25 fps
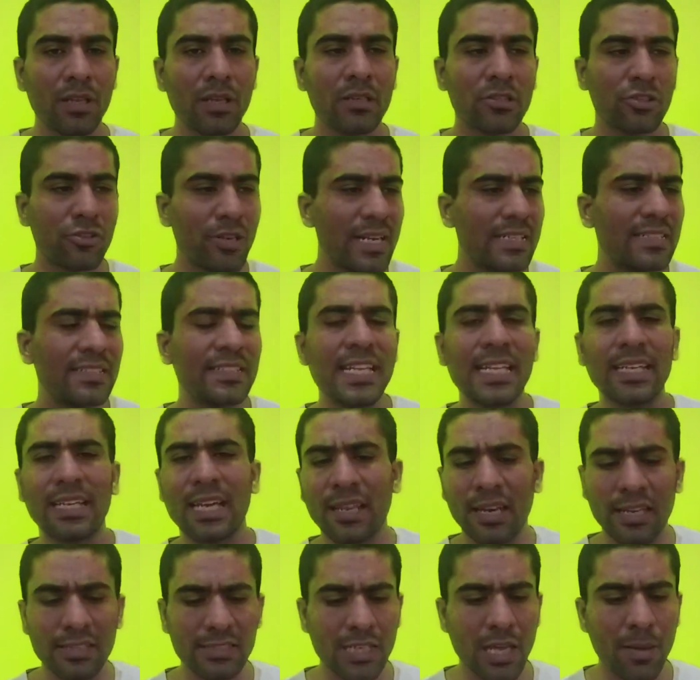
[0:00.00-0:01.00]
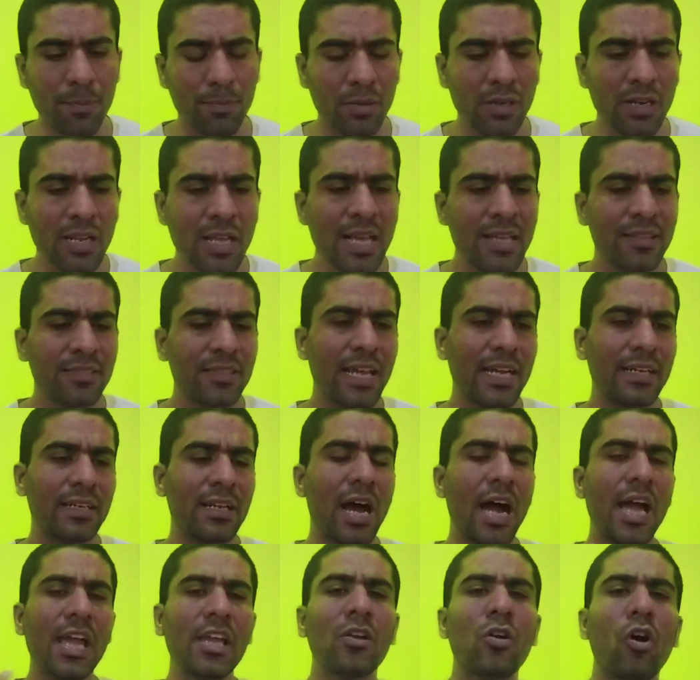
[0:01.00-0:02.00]
So let's take an example that
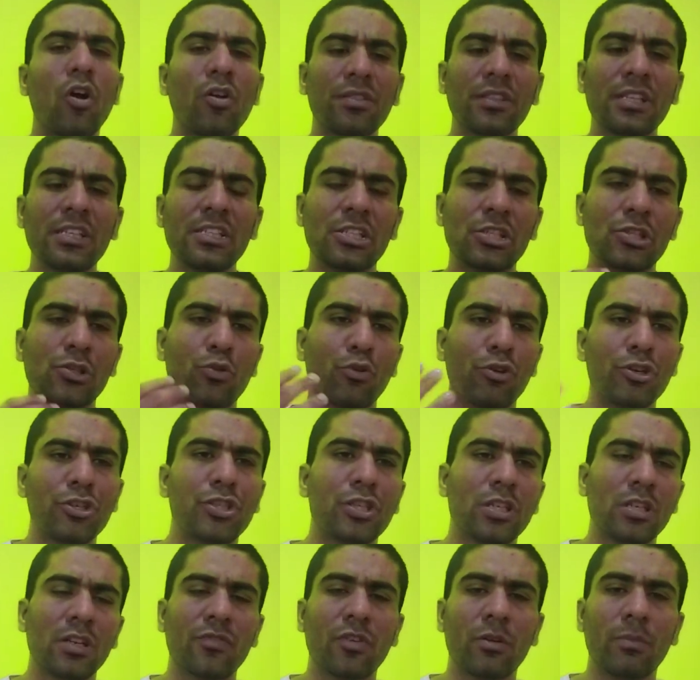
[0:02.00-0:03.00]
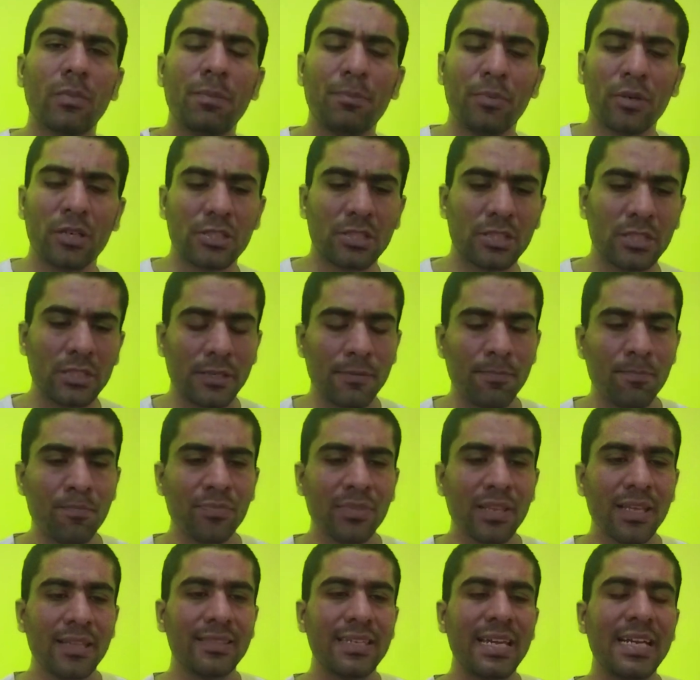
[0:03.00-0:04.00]
I got this question from a person
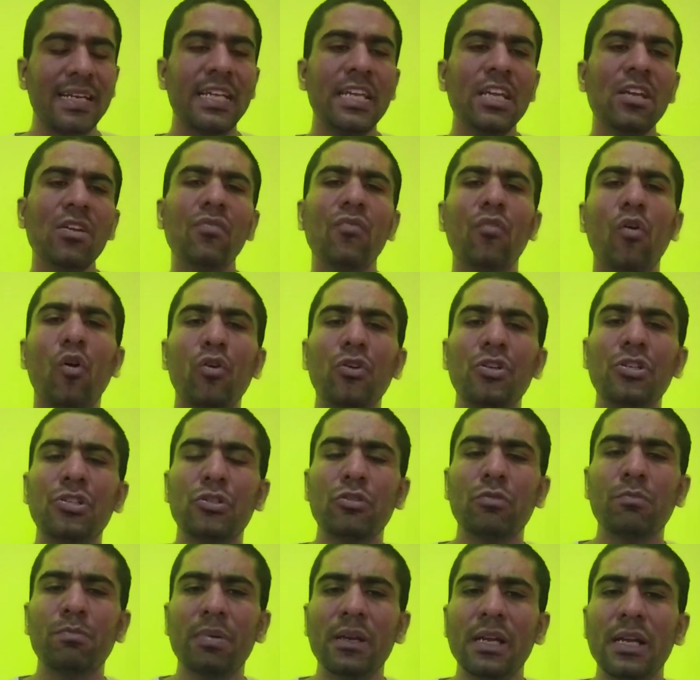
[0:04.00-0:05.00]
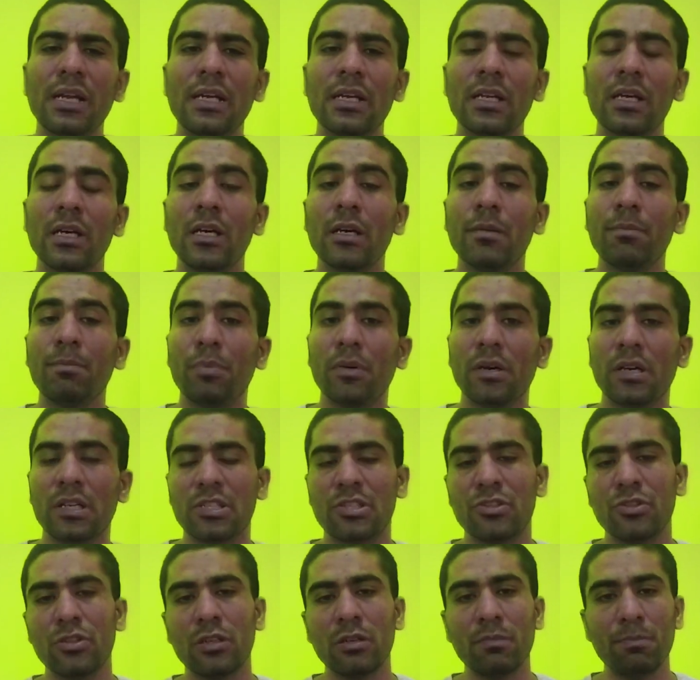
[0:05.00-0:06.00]
that he wants to build a
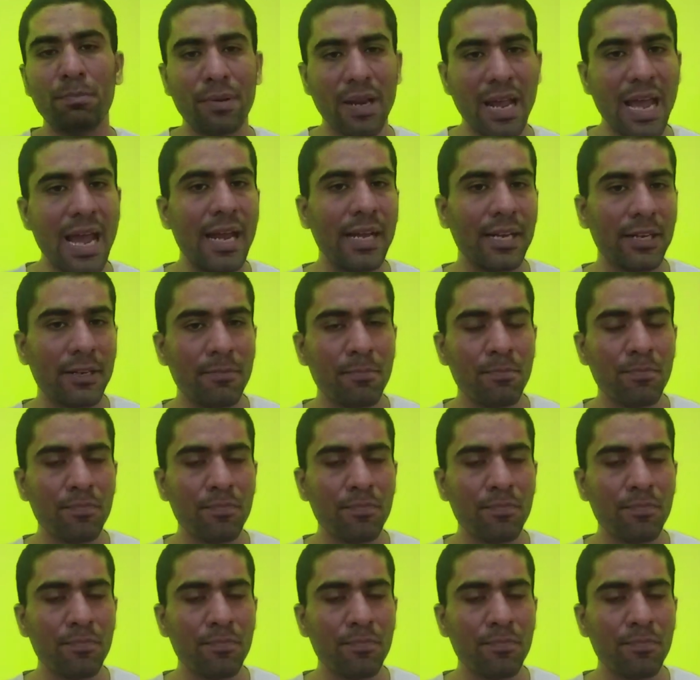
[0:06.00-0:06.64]
personal brand.